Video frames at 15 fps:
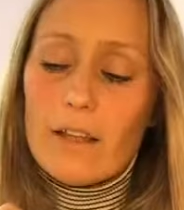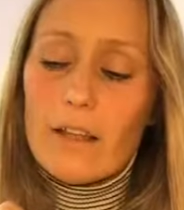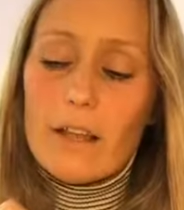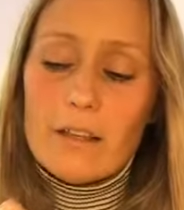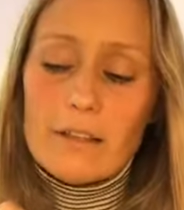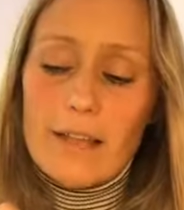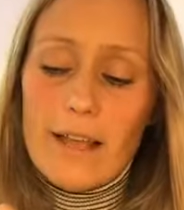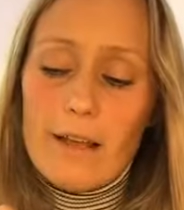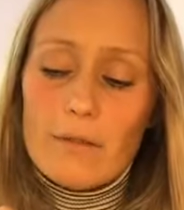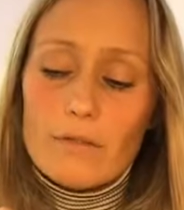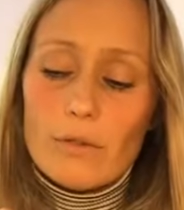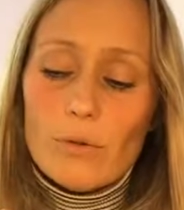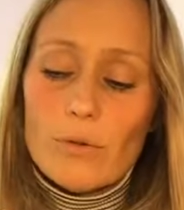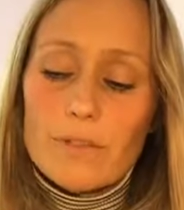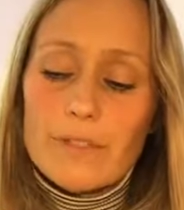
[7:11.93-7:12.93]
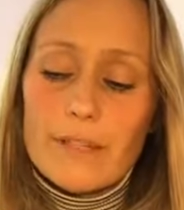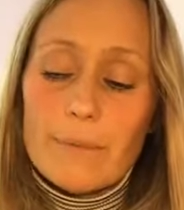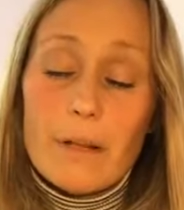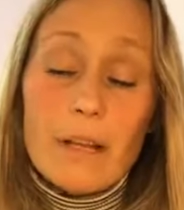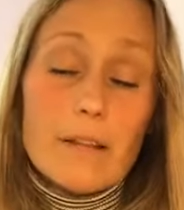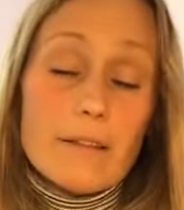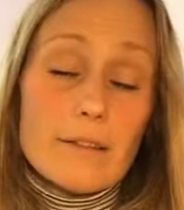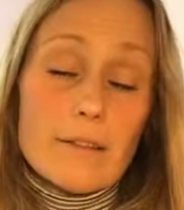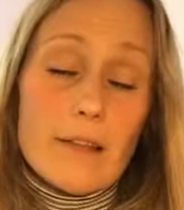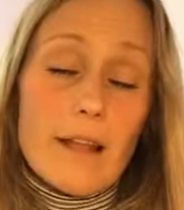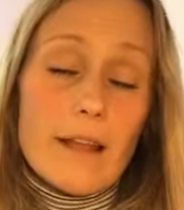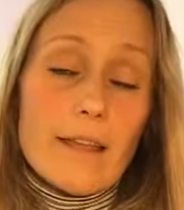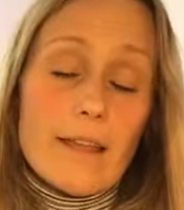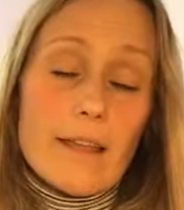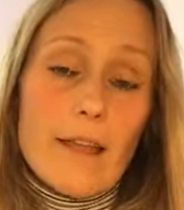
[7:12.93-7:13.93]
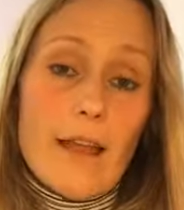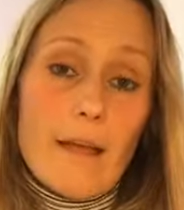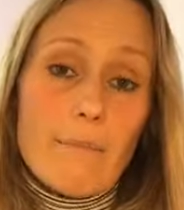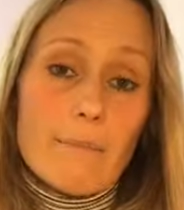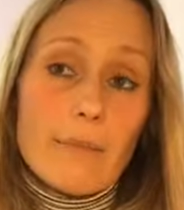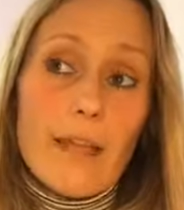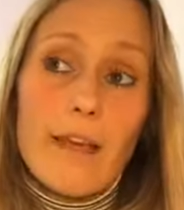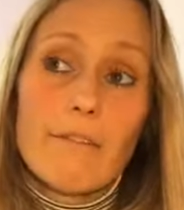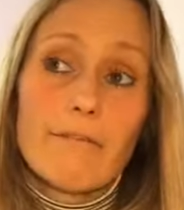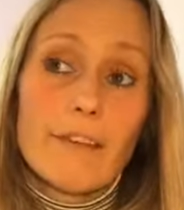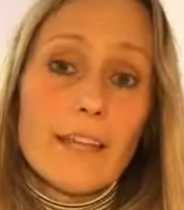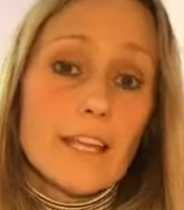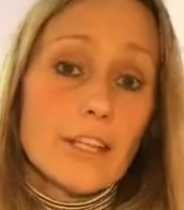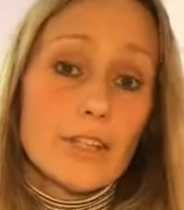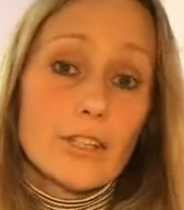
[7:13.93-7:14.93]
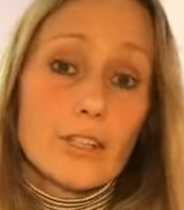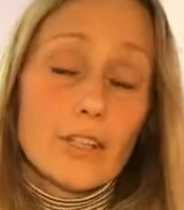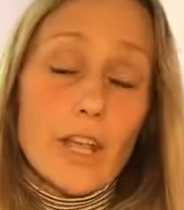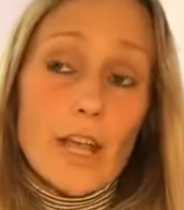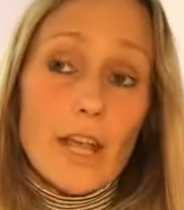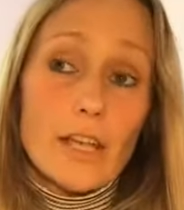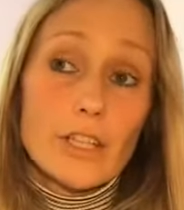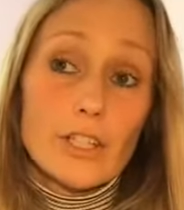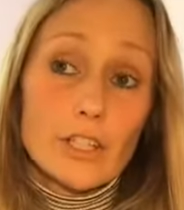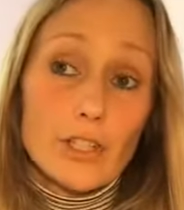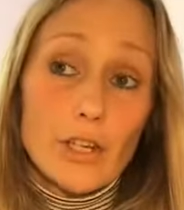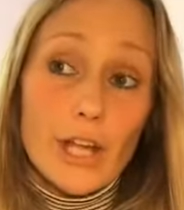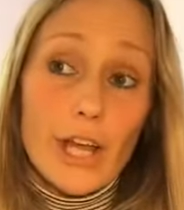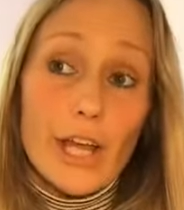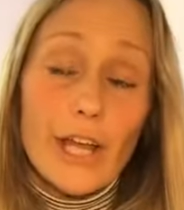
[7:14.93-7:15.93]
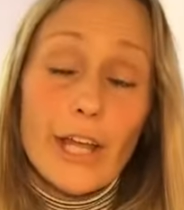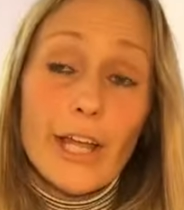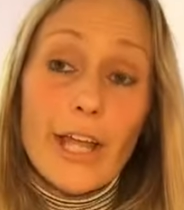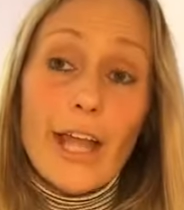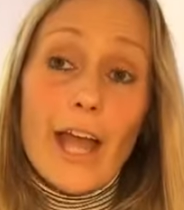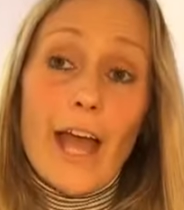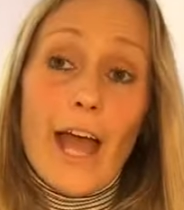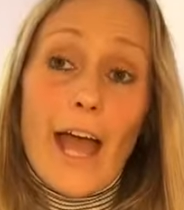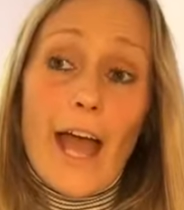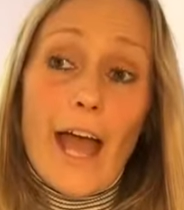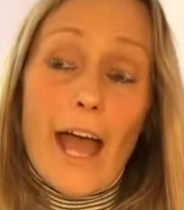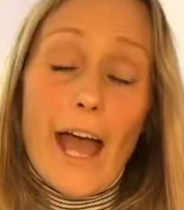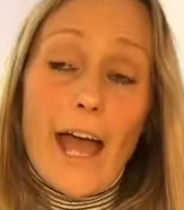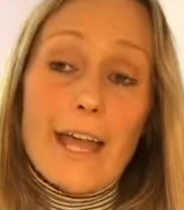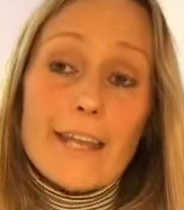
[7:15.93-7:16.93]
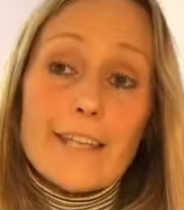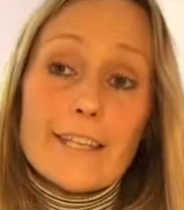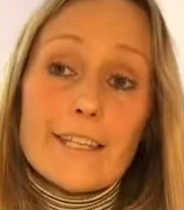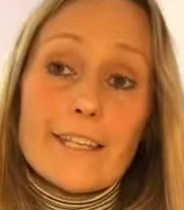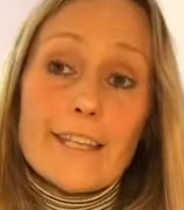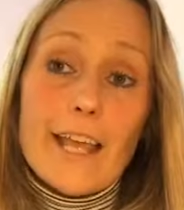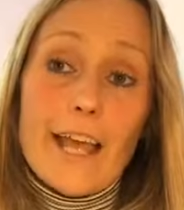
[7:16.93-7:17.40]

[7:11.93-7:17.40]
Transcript: cut out all stimulants like caffeine, sugar, and